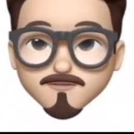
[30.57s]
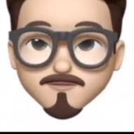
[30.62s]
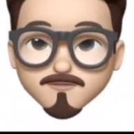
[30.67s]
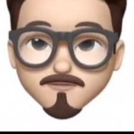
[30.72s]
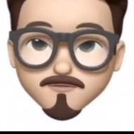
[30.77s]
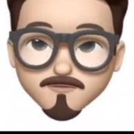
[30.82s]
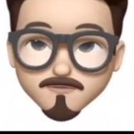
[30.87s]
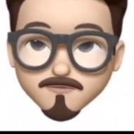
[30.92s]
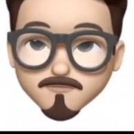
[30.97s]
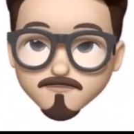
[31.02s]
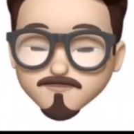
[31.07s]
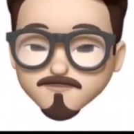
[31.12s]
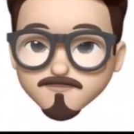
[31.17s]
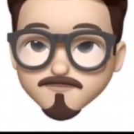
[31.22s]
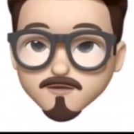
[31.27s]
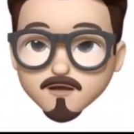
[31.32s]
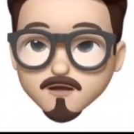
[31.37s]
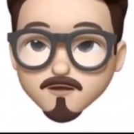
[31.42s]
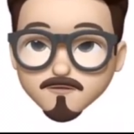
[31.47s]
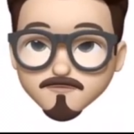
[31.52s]
So
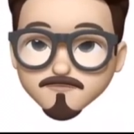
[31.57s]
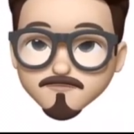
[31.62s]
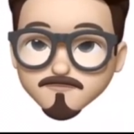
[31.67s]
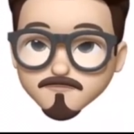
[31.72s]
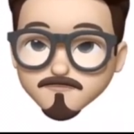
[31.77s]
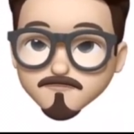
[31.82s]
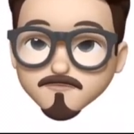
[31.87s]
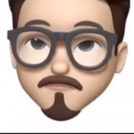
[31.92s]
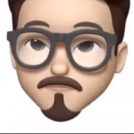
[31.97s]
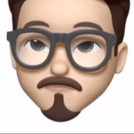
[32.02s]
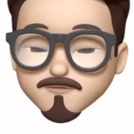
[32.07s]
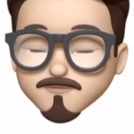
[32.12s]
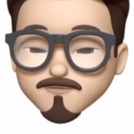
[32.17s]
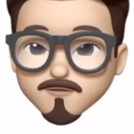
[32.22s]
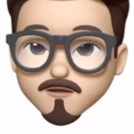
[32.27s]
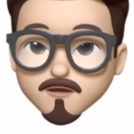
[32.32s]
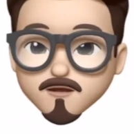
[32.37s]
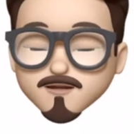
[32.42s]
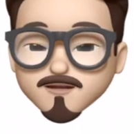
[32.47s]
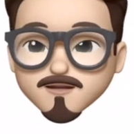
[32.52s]
to start off, we'll be
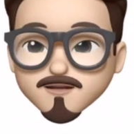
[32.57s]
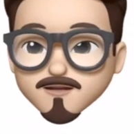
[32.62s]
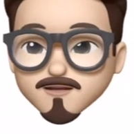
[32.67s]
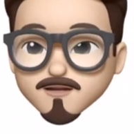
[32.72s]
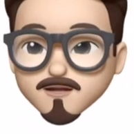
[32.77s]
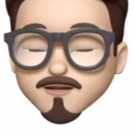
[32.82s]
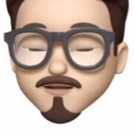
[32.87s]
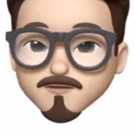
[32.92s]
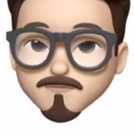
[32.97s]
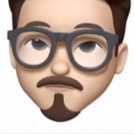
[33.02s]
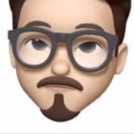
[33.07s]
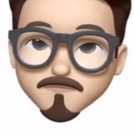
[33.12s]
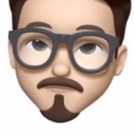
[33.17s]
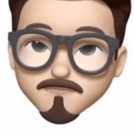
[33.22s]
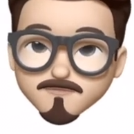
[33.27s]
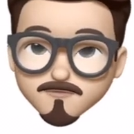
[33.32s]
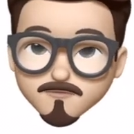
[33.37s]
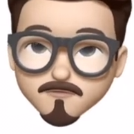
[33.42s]
drawing